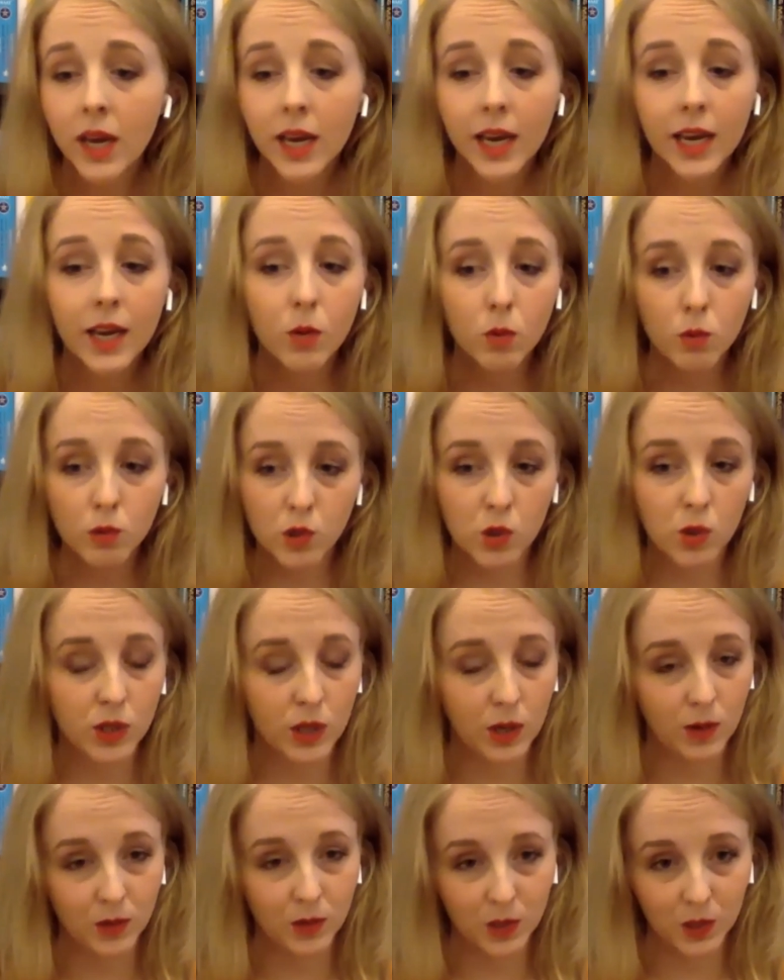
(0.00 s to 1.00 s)
it also
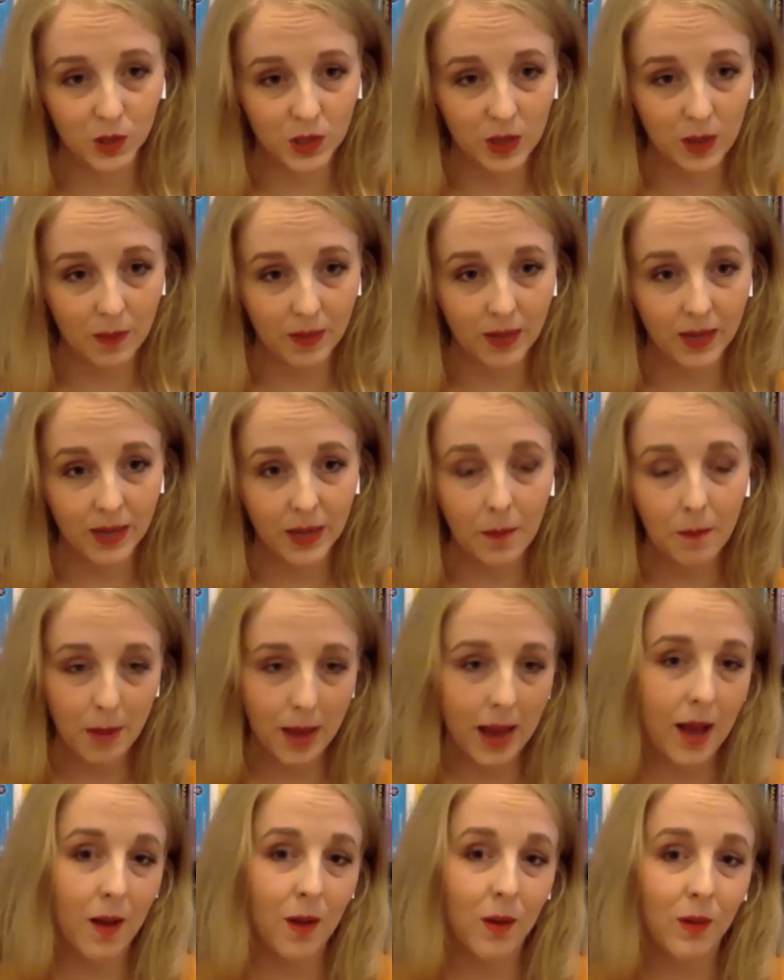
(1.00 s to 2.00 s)
tells us something
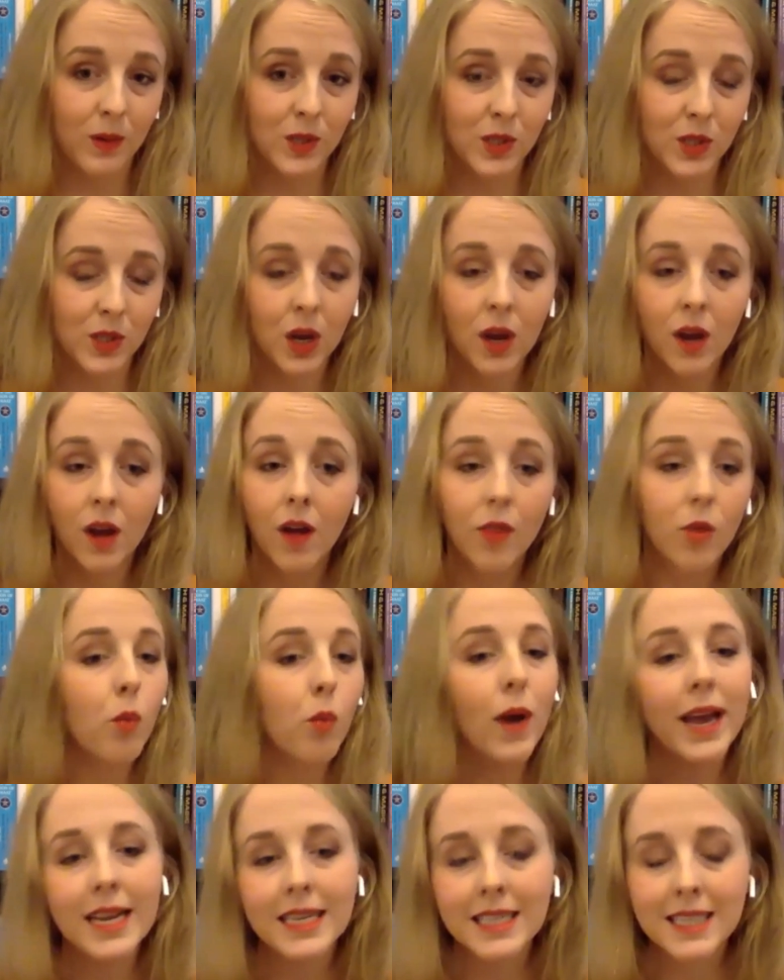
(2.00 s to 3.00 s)
about the
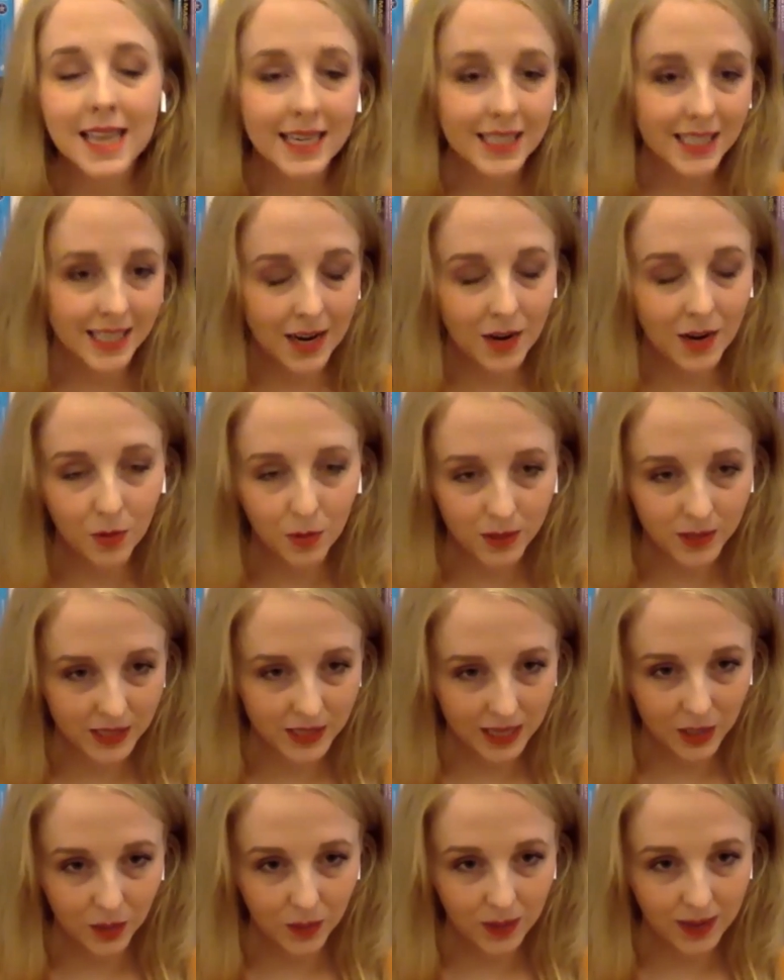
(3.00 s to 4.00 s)
ways that gender and
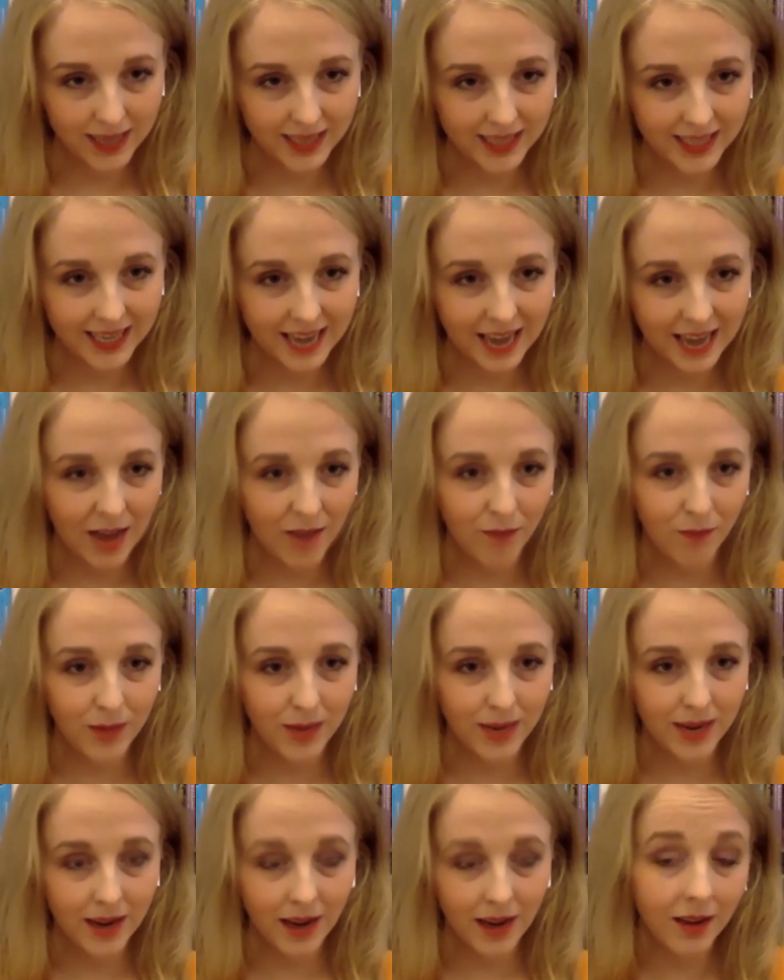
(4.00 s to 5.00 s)
sexuality have
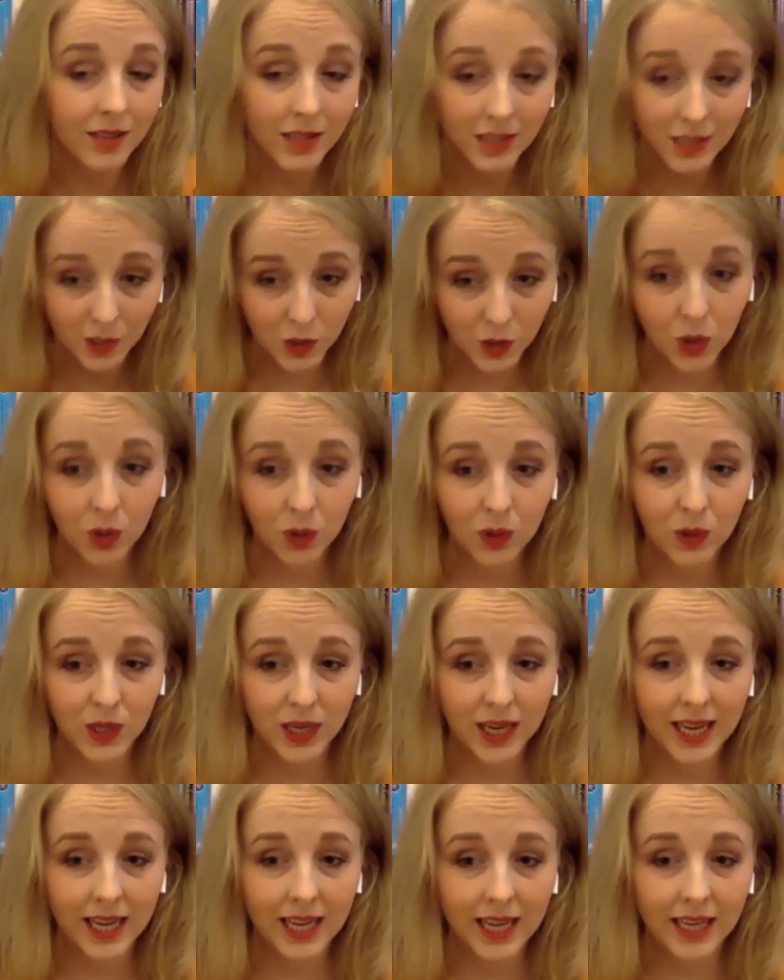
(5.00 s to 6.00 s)
been understood
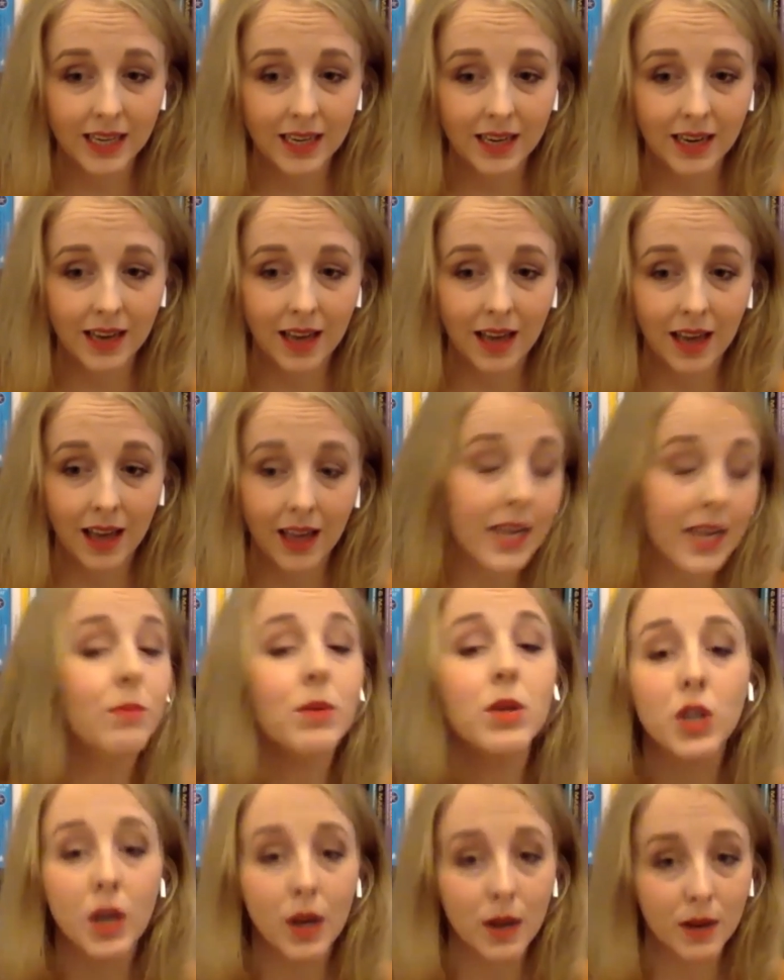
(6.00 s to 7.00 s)
in
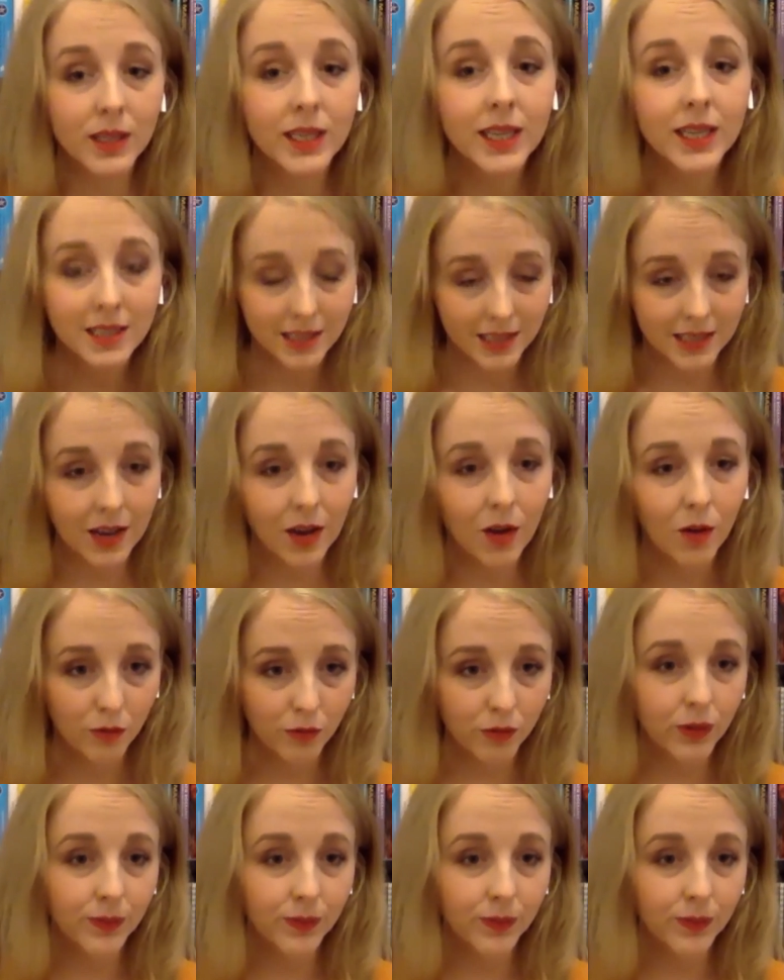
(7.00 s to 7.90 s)
modernity itself.